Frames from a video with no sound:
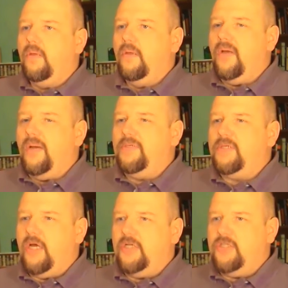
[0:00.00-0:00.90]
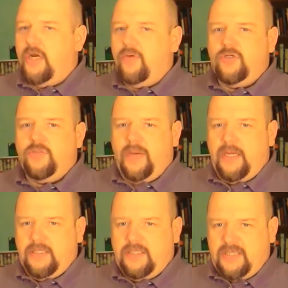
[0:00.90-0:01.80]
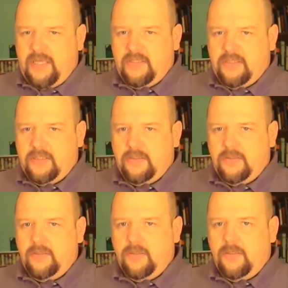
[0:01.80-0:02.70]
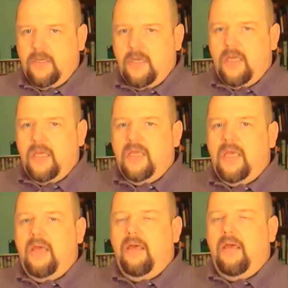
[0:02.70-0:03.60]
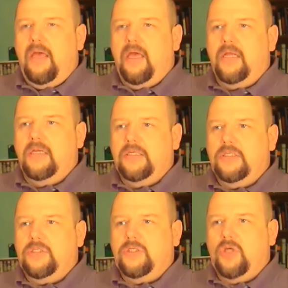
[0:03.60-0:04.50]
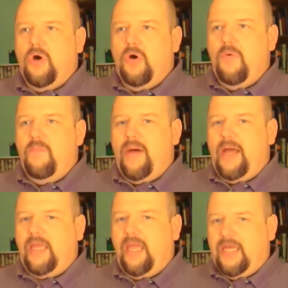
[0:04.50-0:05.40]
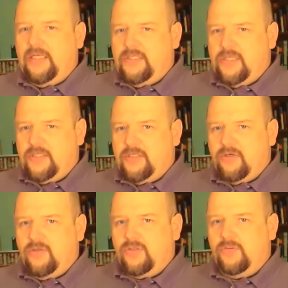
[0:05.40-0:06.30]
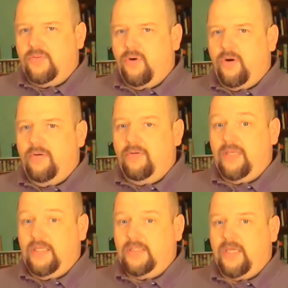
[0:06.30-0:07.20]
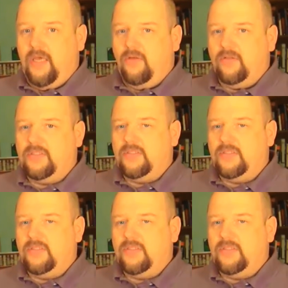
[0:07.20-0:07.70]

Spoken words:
I'm Scotch-Irish by descent, and so my ancestors were these Celts.